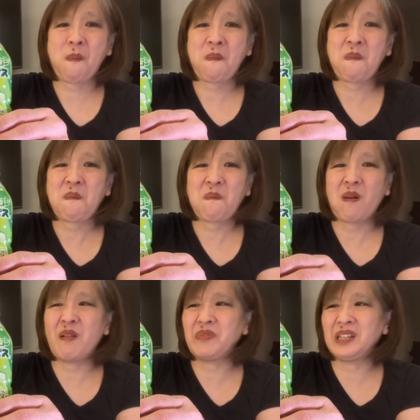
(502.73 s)
I
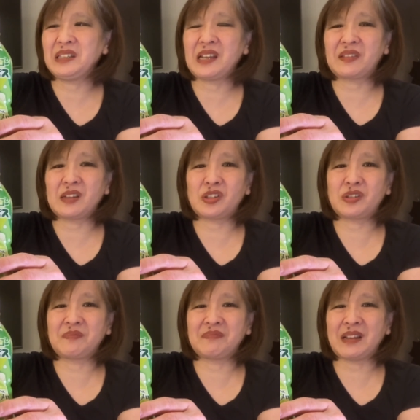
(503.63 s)
don't really like that,
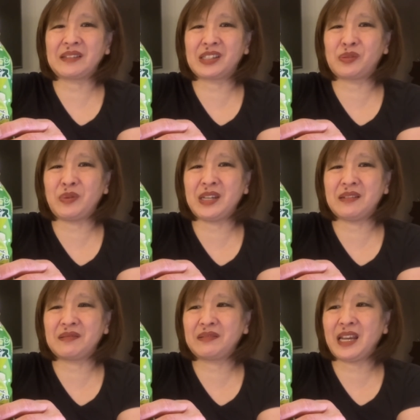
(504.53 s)
that sweet
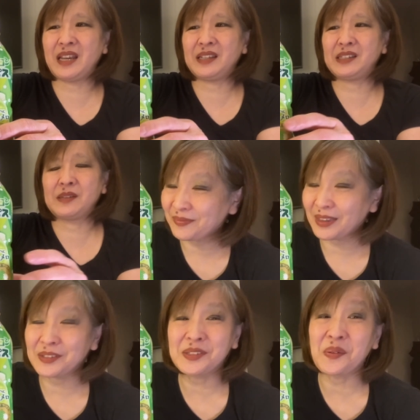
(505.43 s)
taste.
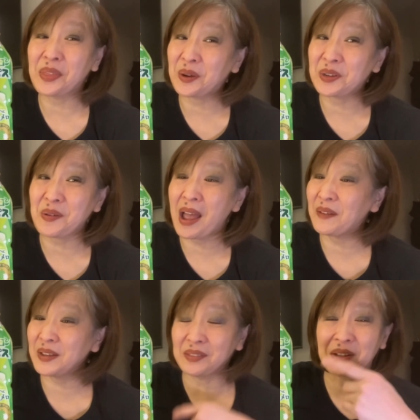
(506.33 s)
So there you
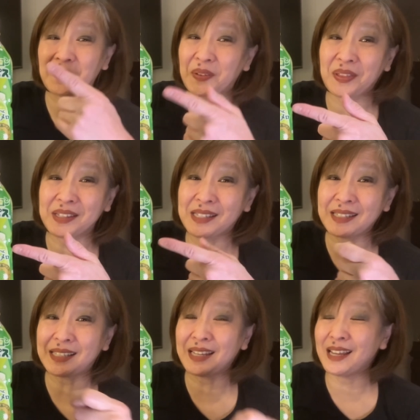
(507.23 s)
have it. Look for this
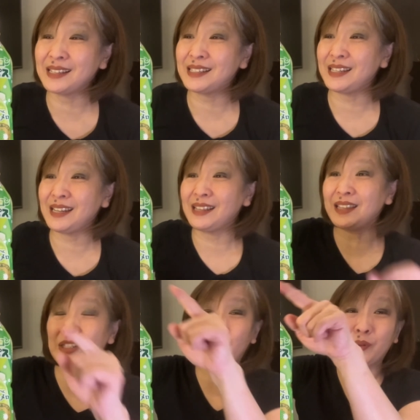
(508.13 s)
at TNT,
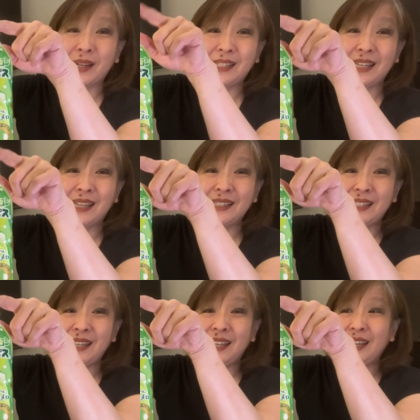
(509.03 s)
these two at
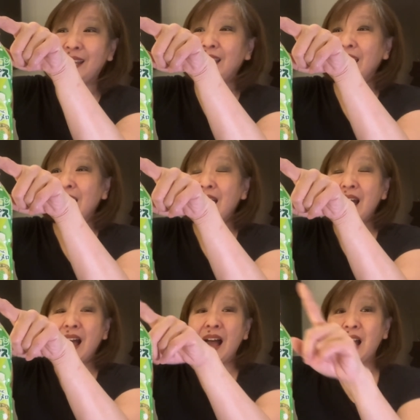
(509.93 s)
TNT,
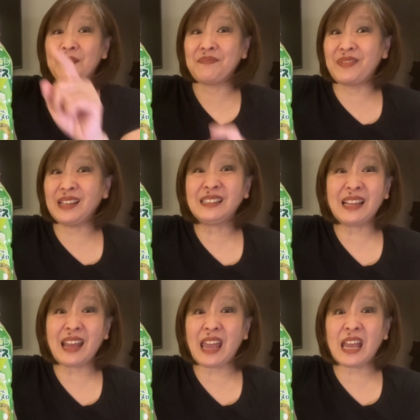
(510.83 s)
um, this
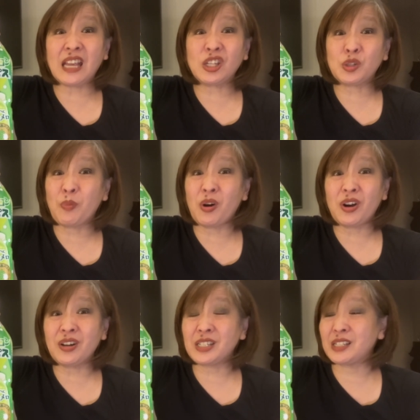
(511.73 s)
at H
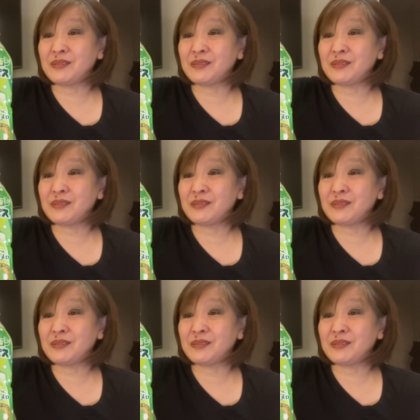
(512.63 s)
Mart.